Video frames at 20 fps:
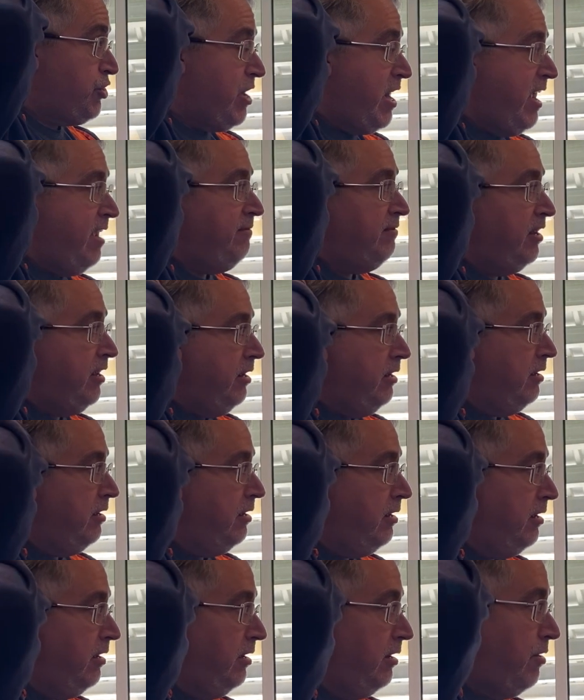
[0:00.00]
Navy,
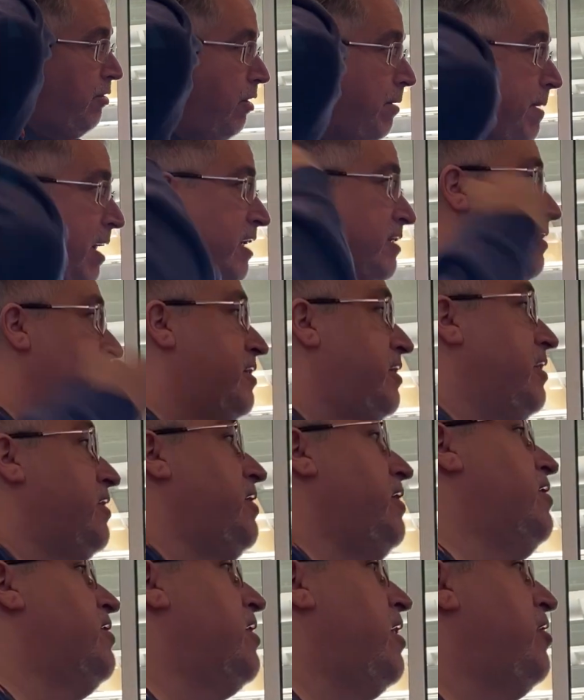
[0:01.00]
going back to the
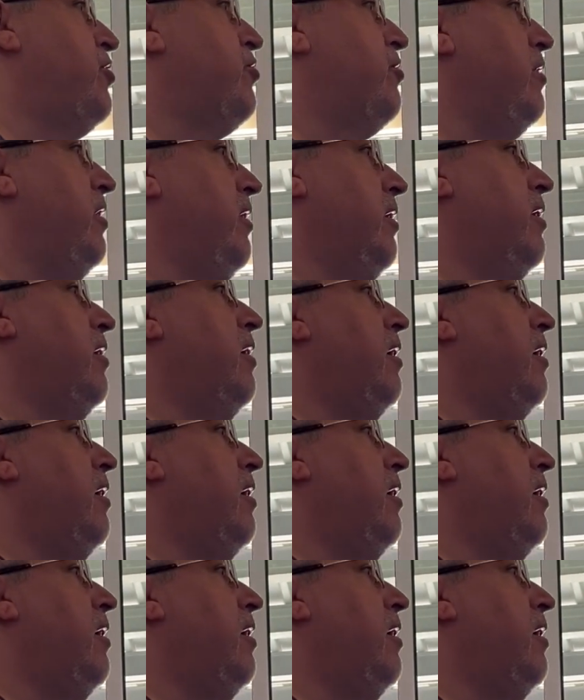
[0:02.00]
16th century,